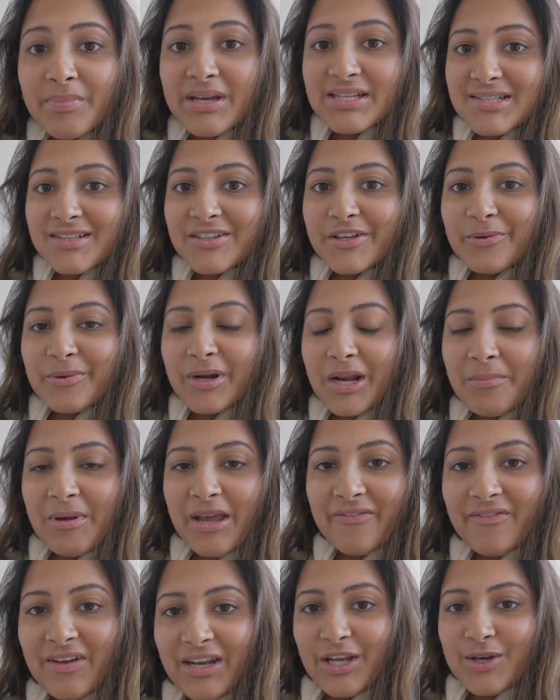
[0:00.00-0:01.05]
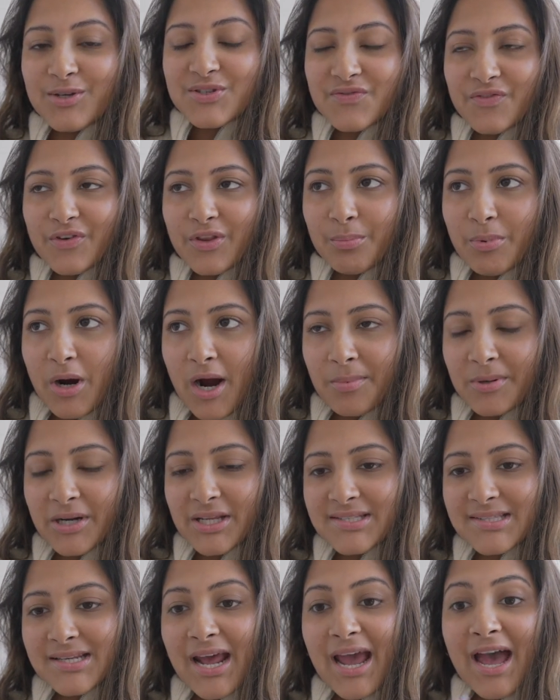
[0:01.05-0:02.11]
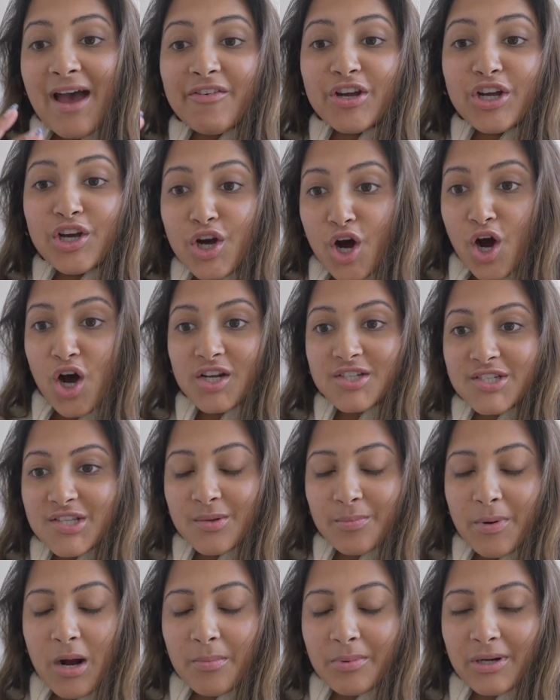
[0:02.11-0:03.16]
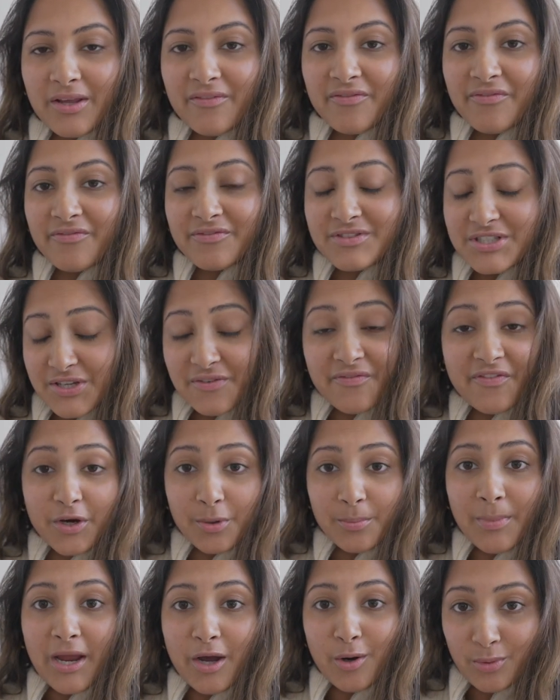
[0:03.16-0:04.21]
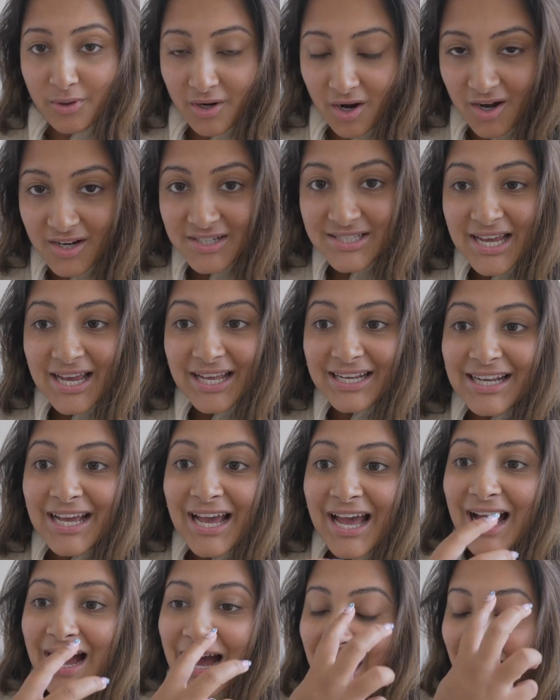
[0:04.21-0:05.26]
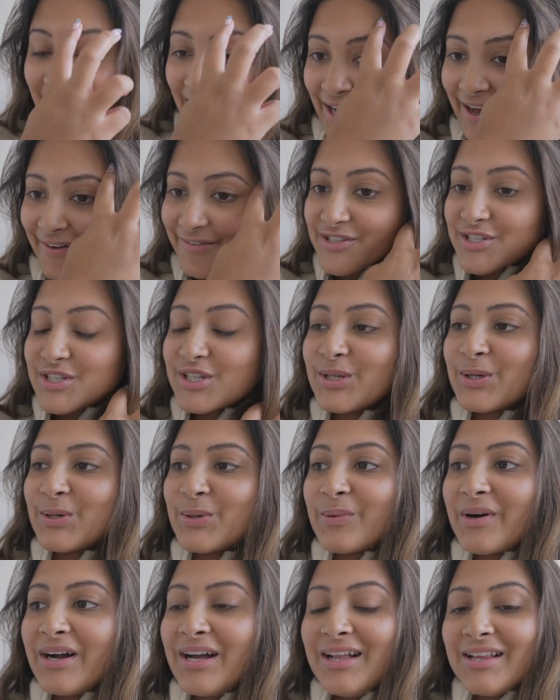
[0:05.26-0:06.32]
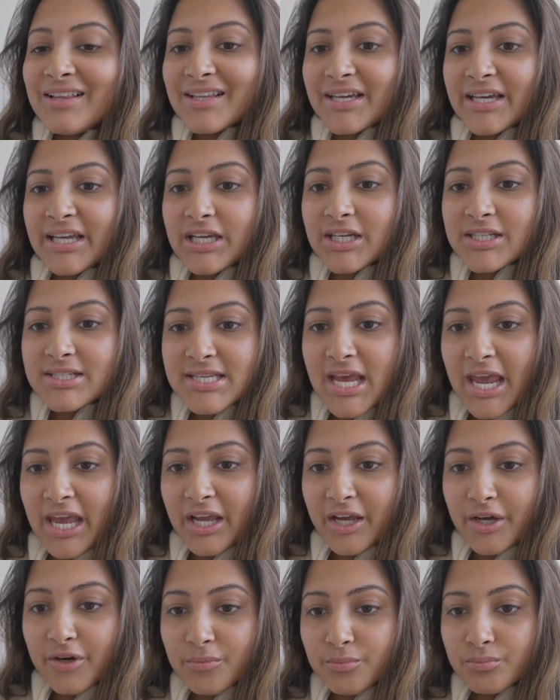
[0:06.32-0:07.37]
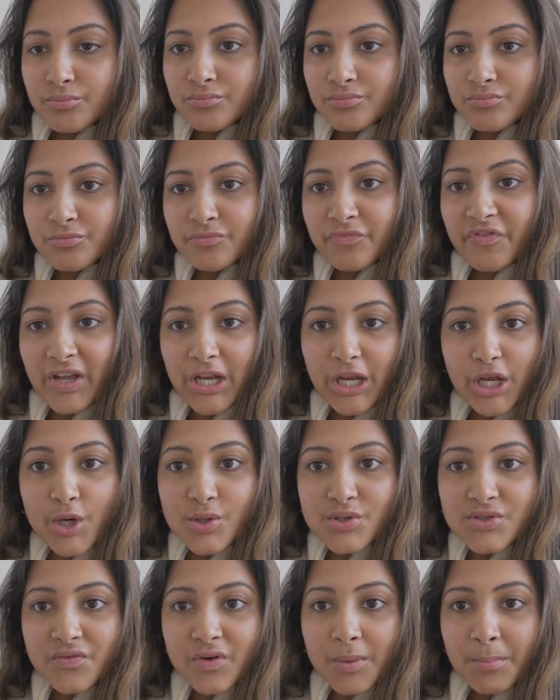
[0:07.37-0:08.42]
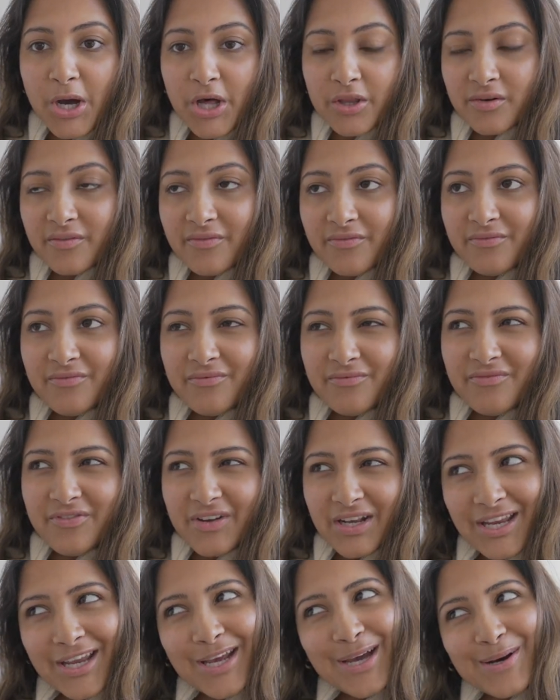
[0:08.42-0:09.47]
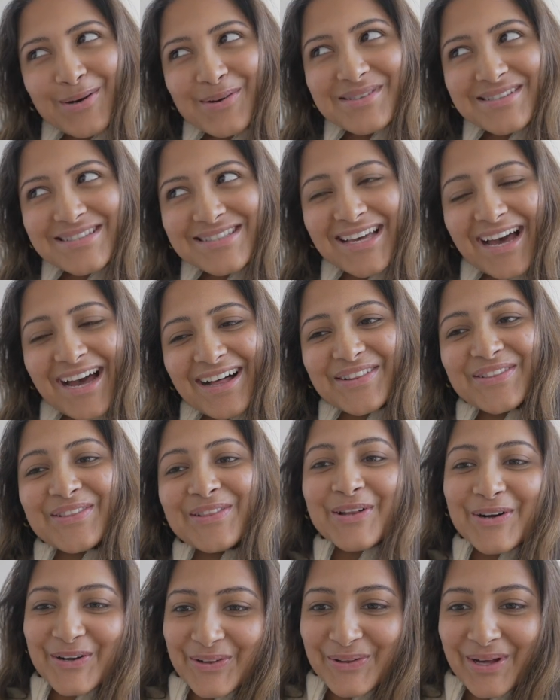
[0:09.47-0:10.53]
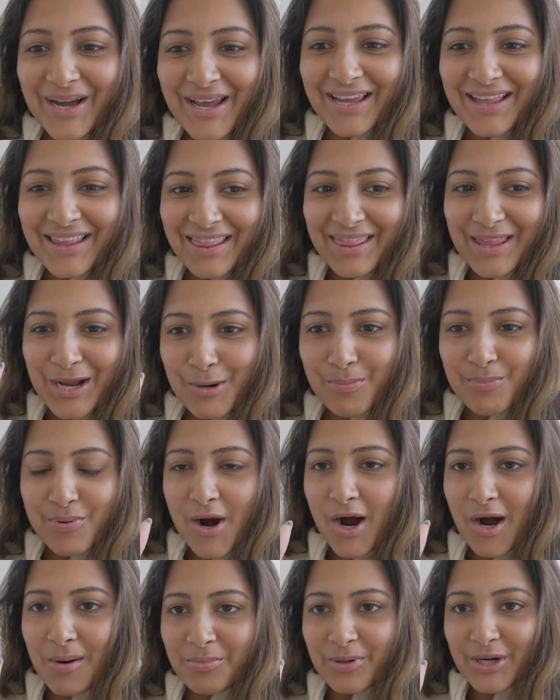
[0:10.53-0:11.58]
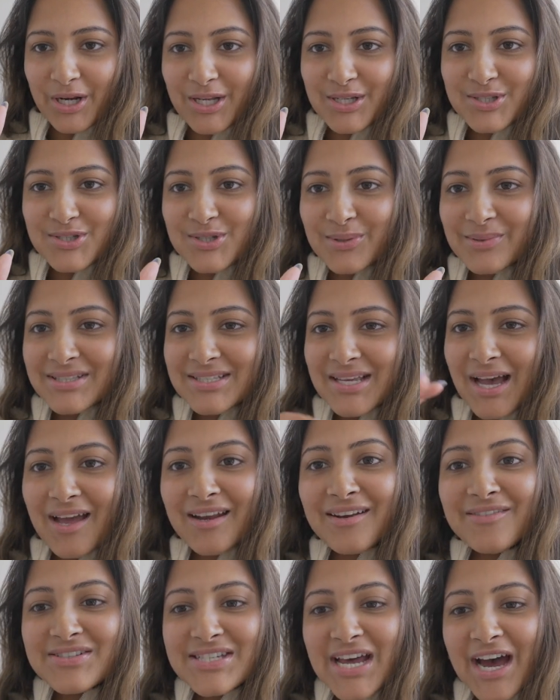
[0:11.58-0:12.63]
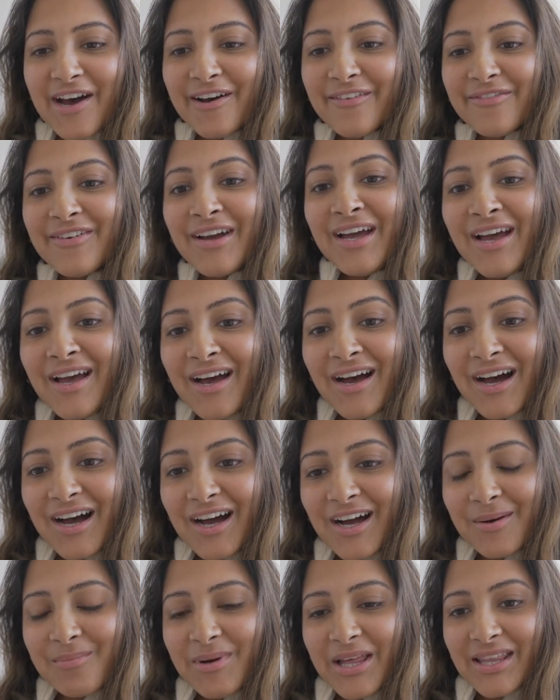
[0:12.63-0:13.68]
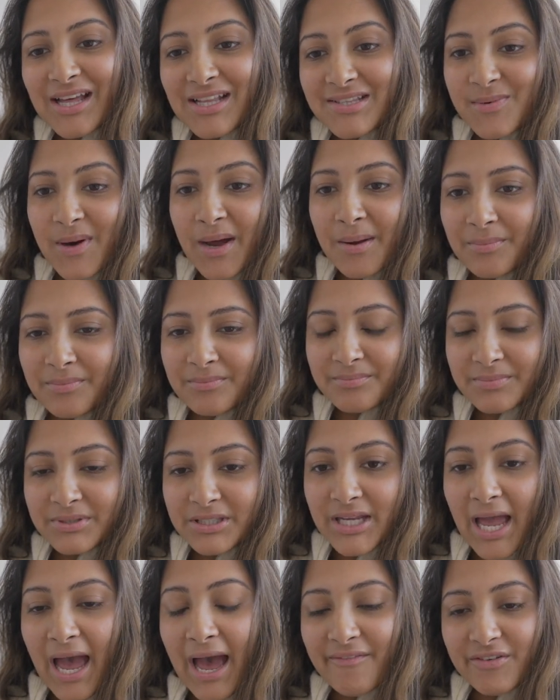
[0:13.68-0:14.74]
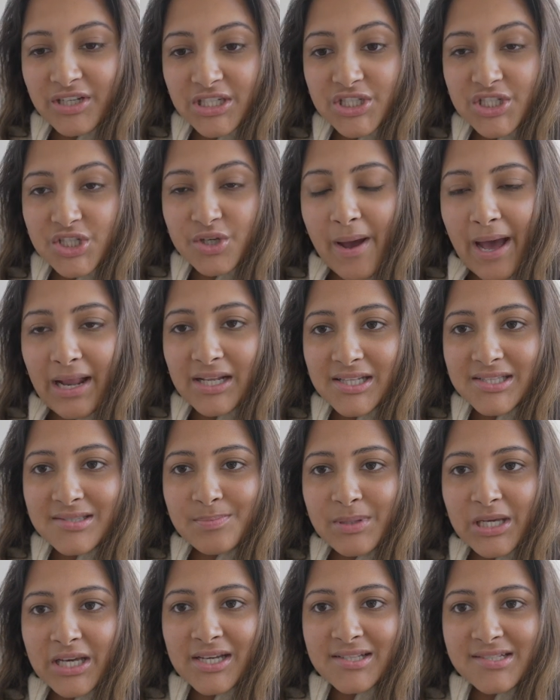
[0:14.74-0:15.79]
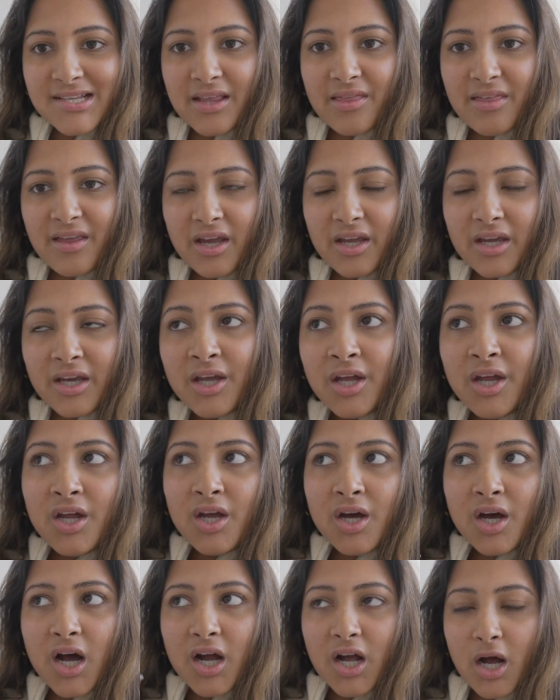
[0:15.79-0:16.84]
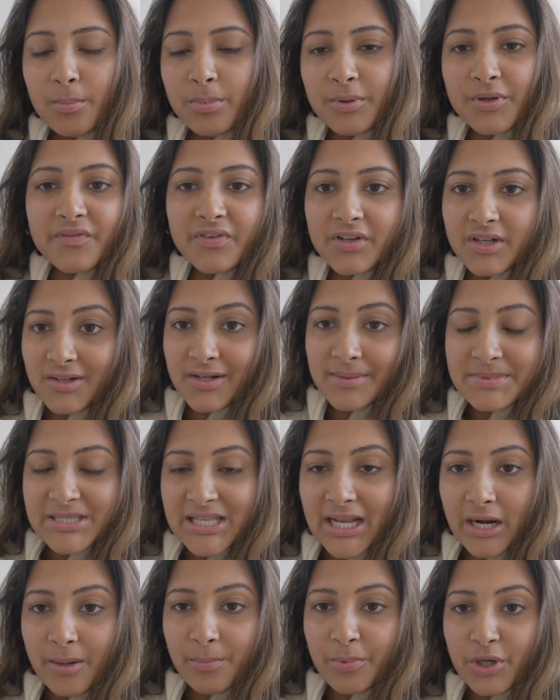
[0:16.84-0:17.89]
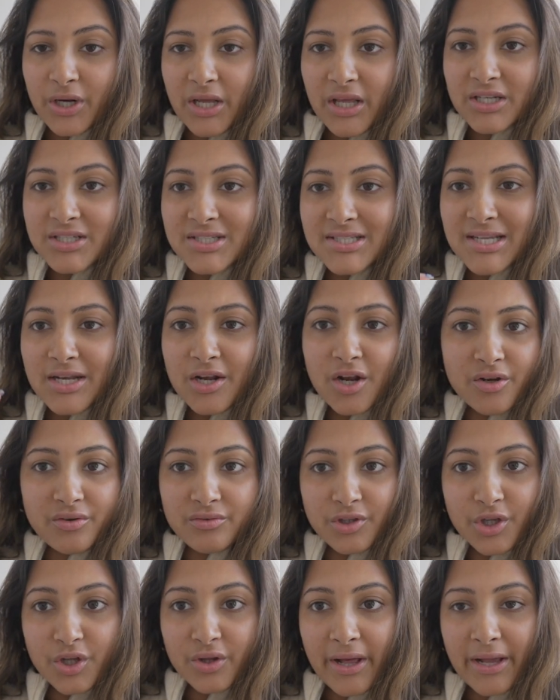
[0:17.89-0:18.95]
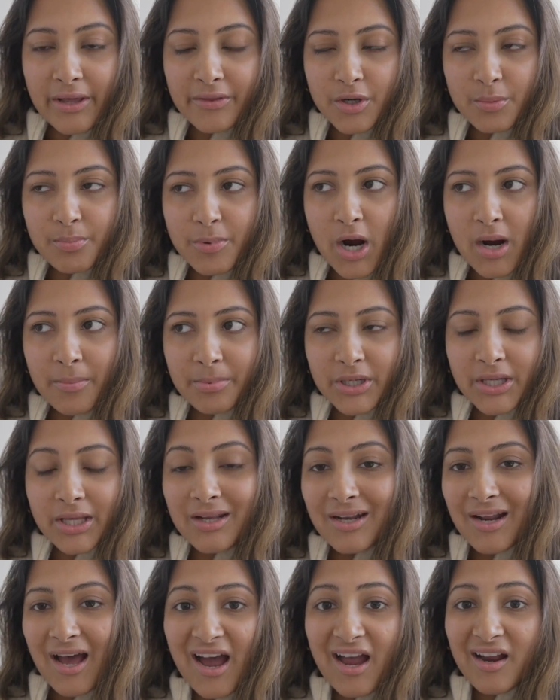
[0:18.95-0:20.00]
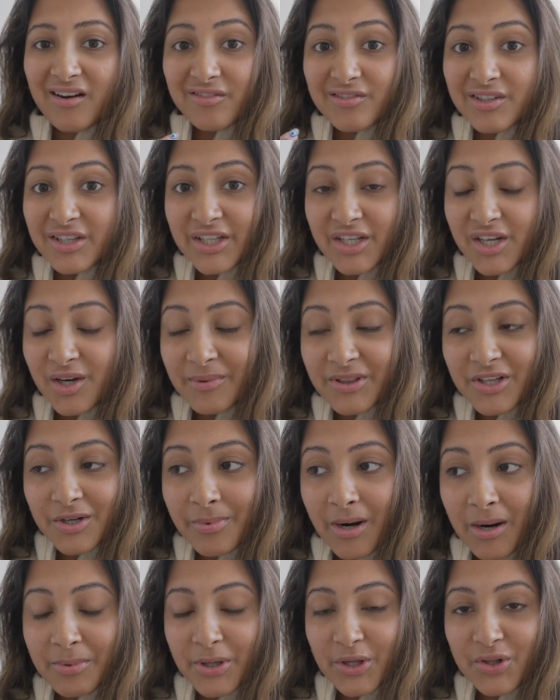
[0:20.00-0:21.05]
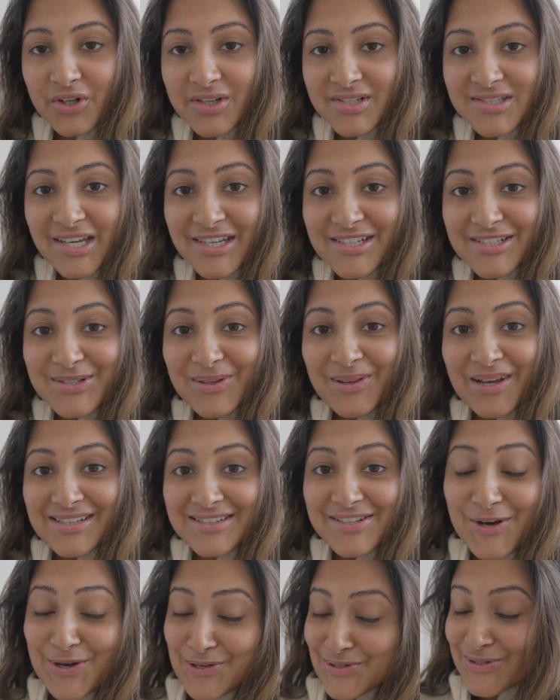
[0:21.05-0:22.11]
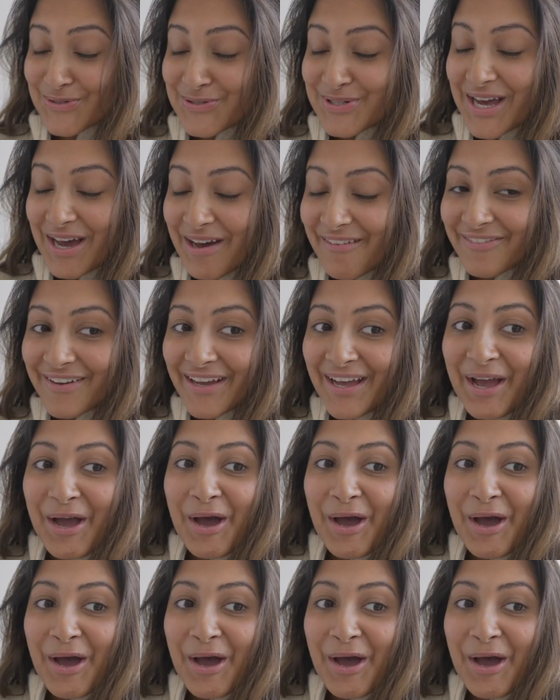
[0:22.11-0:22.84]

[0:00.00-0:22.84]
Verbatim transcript: Basically when I make videos for the properties and I haven't gone to the property to film my own content, I have to like take videos from other videos that look like their property. So it's kind of tough um, and that's why I'm having to do edits because I think a couple of the clips that I put in didn't look like their property and I don't really know what their property looks like, so that's also tough.